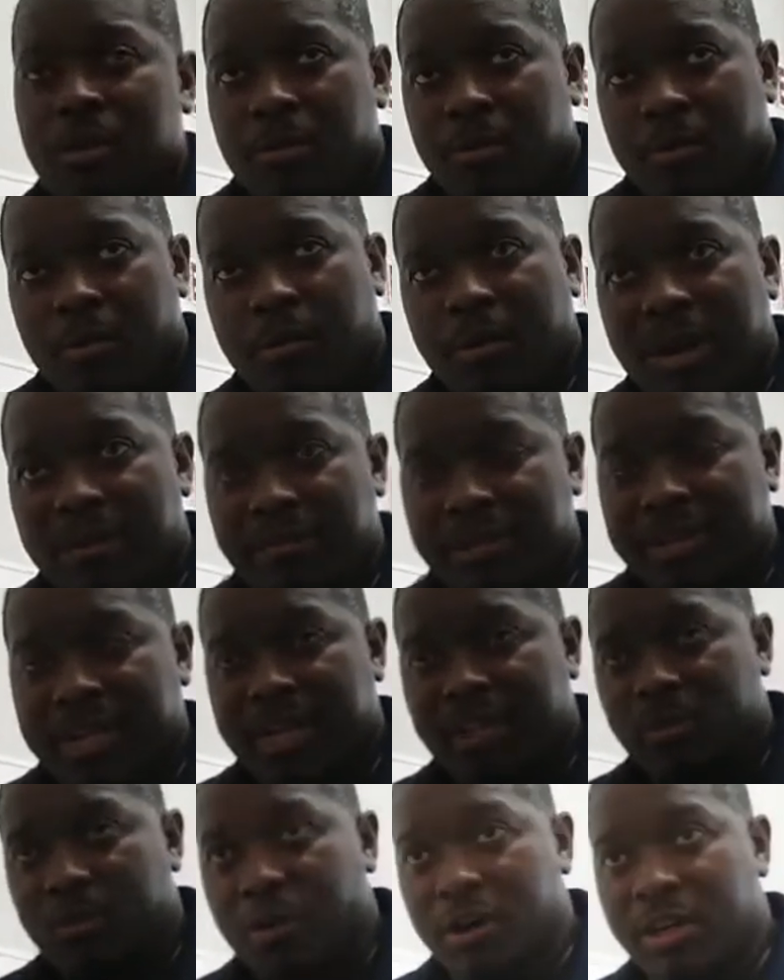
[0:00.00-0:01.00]
whatever the
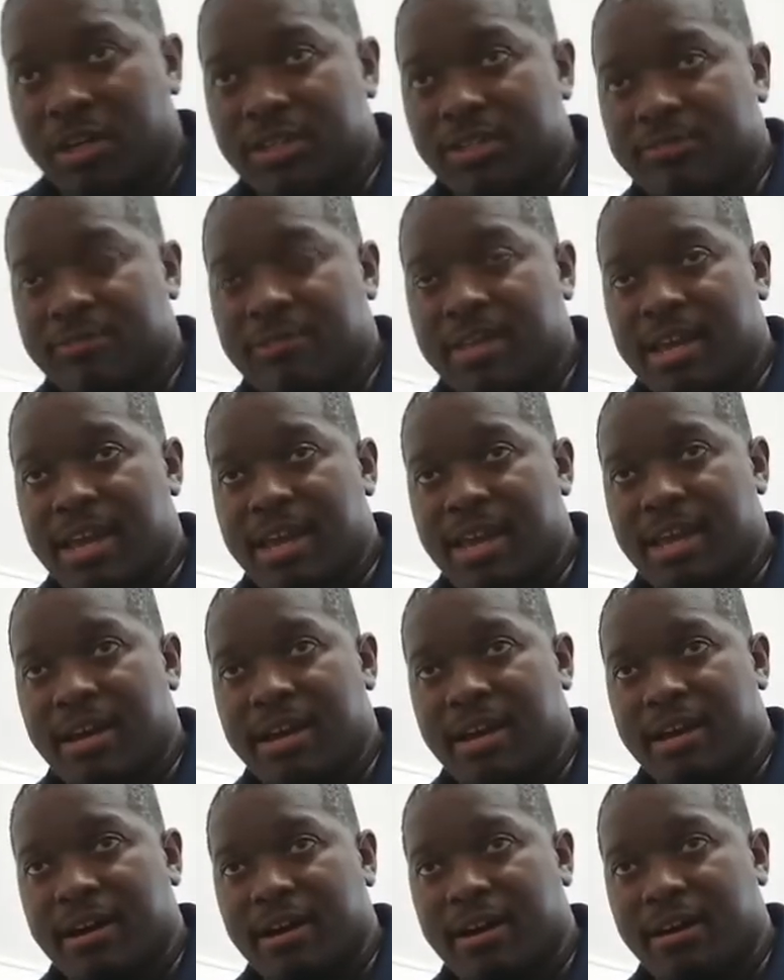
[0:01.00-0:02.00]
case was, and
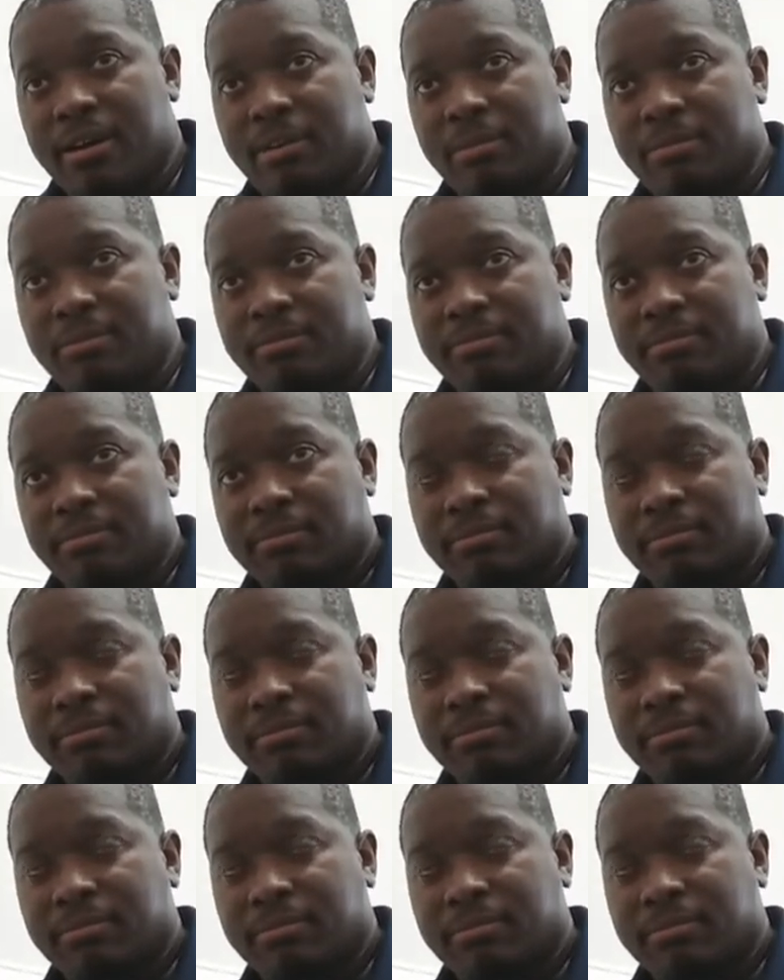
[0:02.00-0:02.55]
then